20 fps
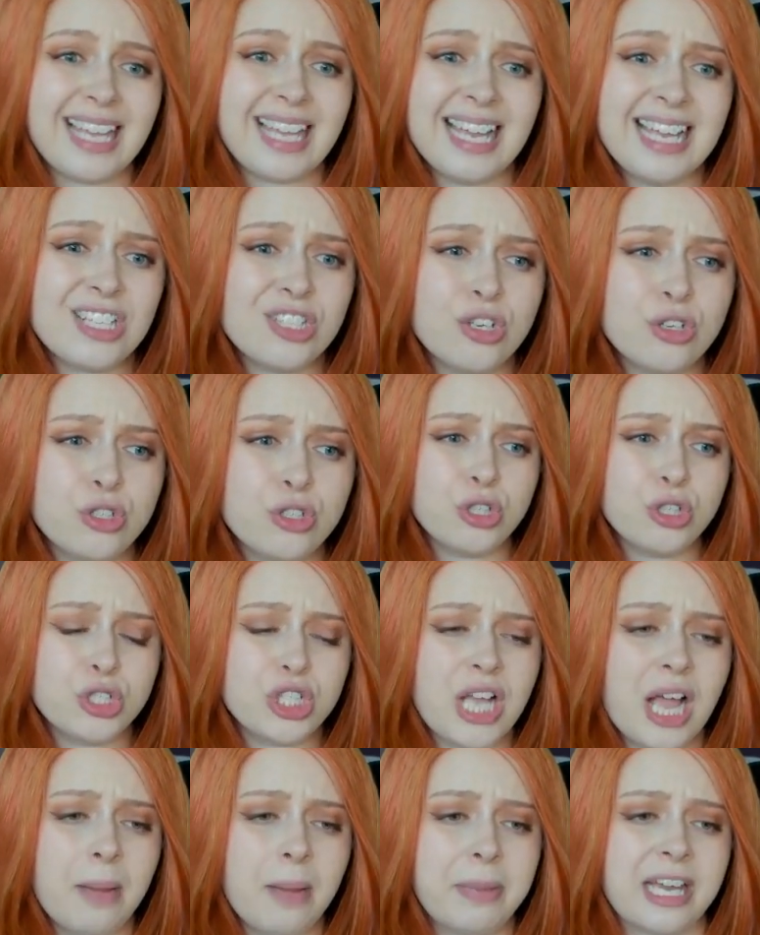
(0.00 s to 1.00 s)
It's not
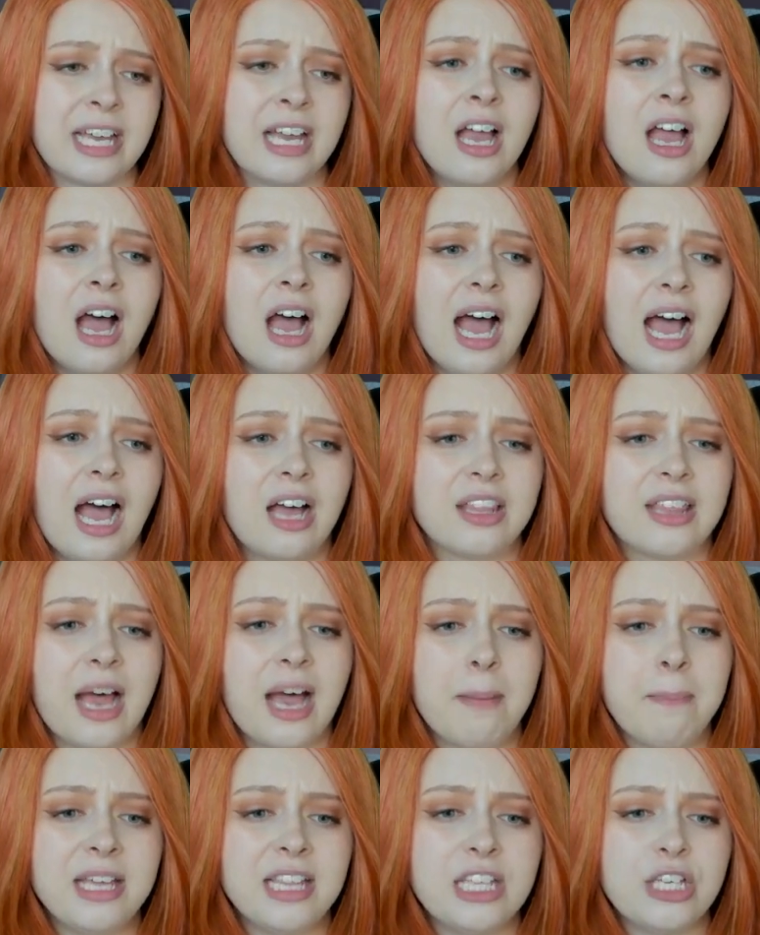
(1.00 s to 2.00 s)
shabby.
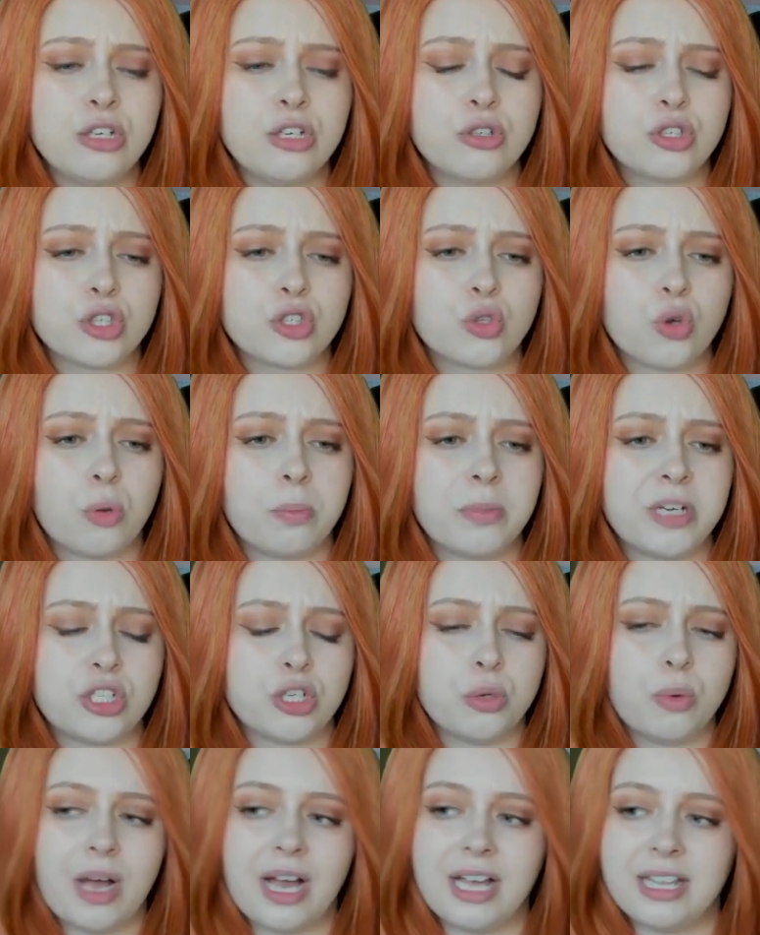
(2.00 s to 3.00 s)
That bit that you just saw me
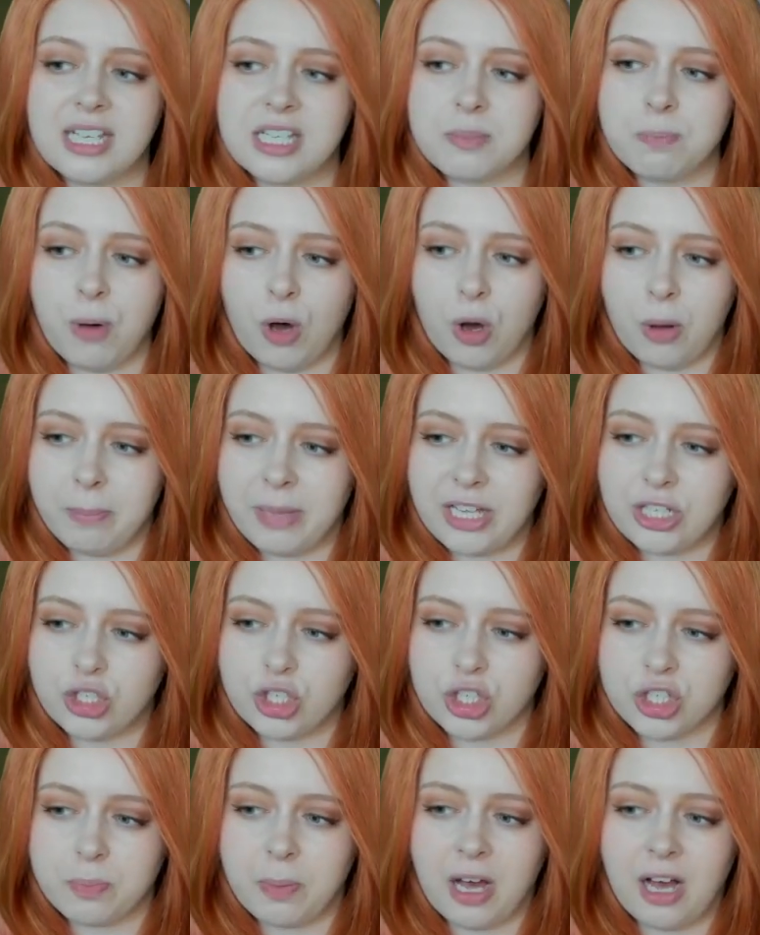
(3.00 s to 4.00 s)
do at this bottom bit
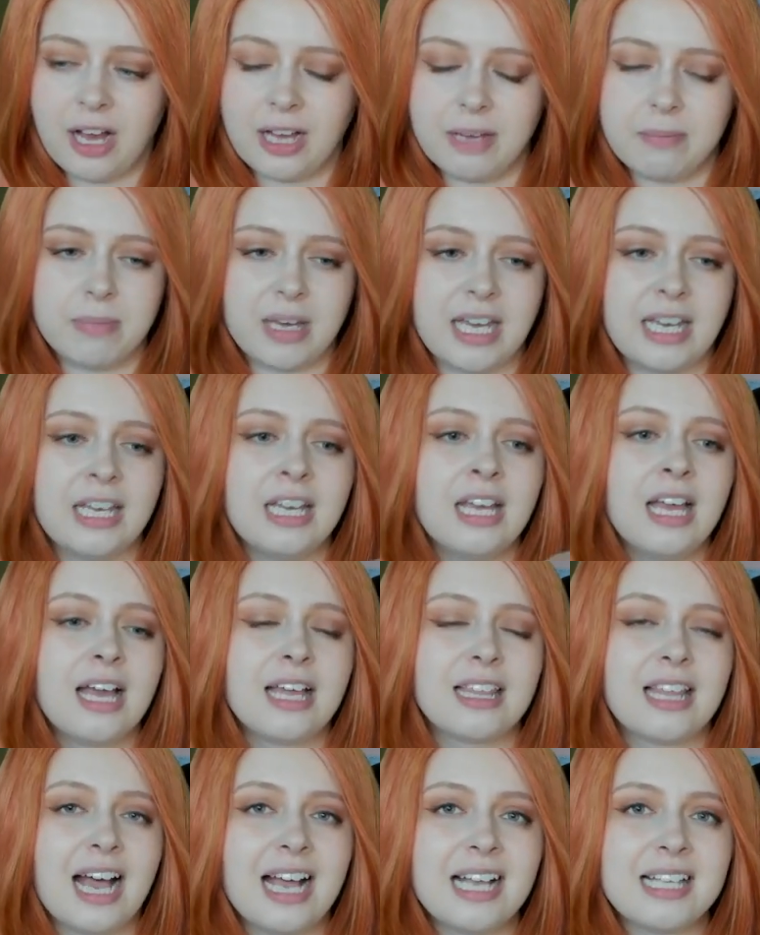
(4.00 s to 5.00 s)
just behind me,
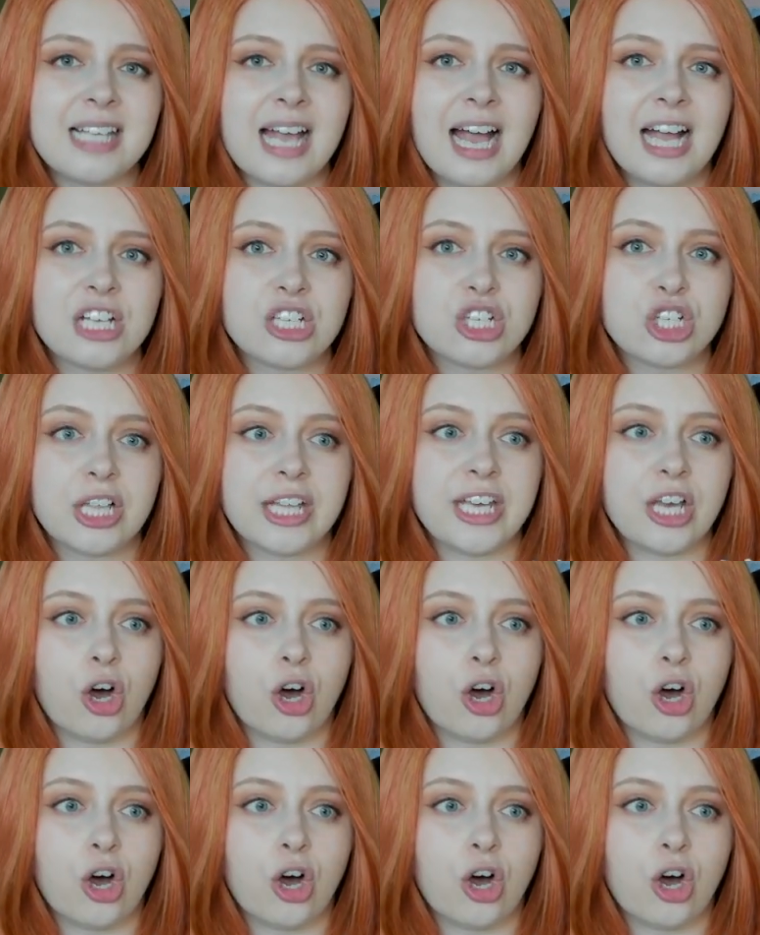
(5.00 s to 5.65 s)
that's actually